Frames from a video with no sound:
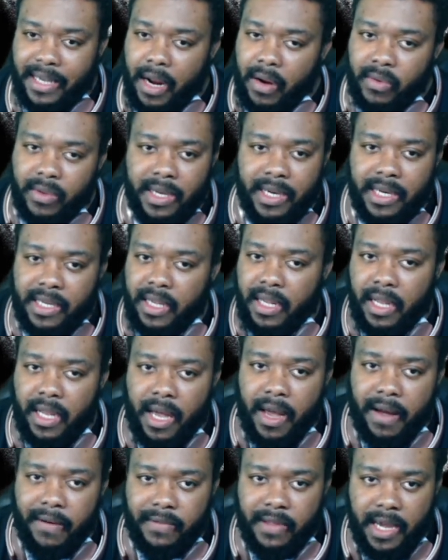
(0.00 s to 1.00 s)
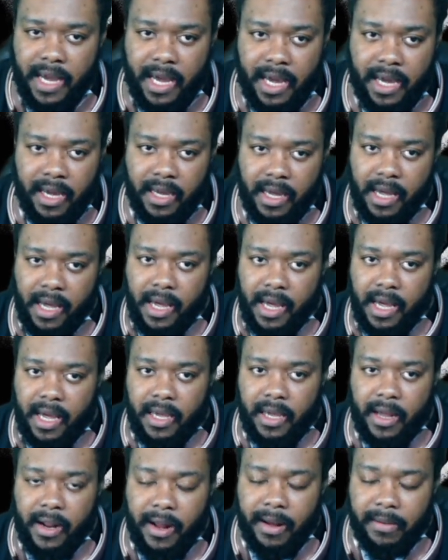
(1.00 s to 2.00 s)
I don't think it's a love thing.
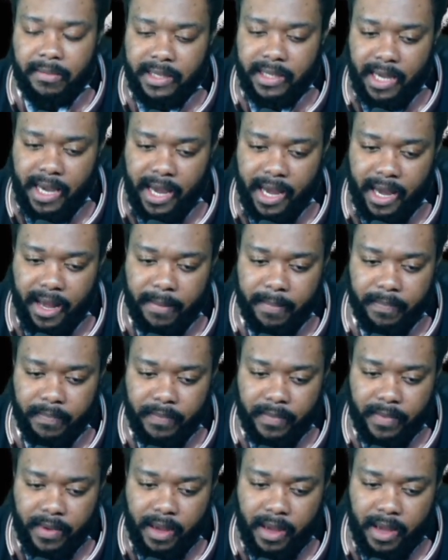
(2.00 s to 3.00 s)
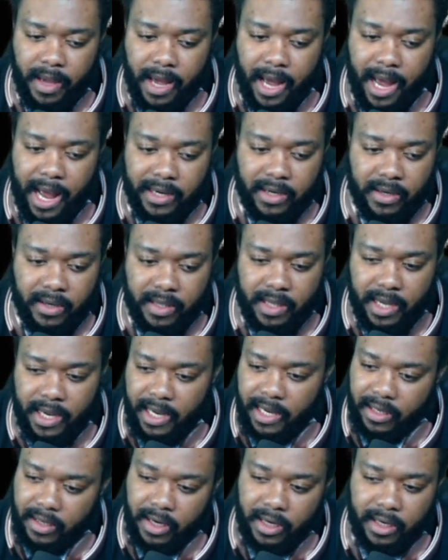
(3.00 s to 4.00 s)
You know what I'm saying? I just
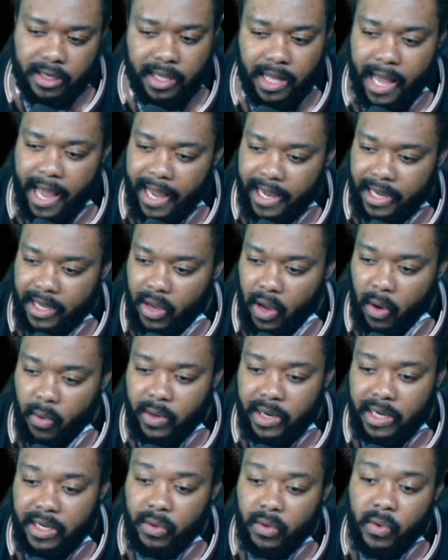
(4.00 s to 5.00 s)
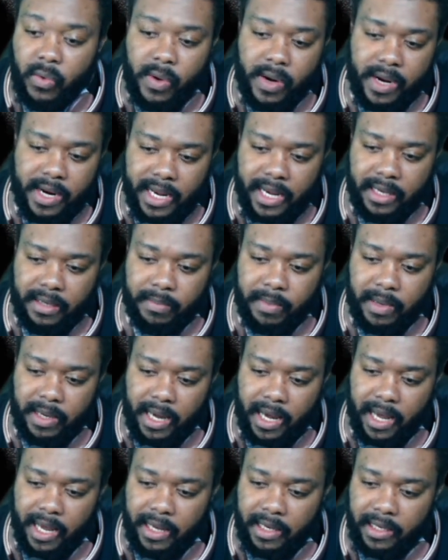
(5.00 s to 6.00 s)
think it's just like, yo, we doing this
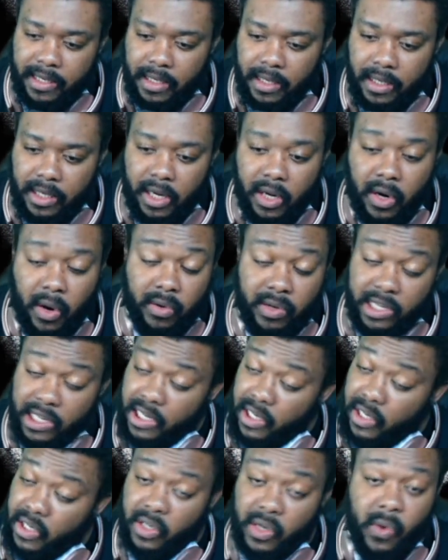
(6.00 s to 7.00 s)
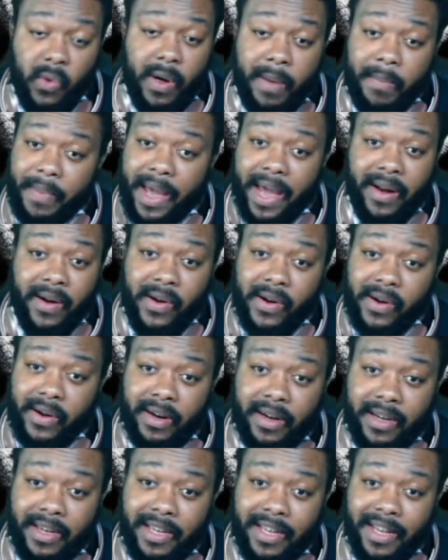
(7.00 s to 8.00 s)
because, you know, she could do it better.
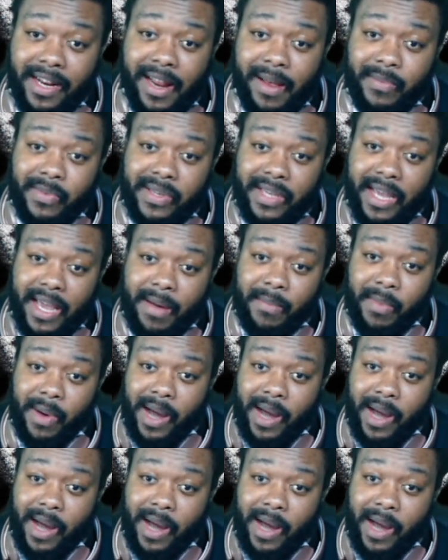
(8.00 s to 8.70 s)
You know what I'm saying?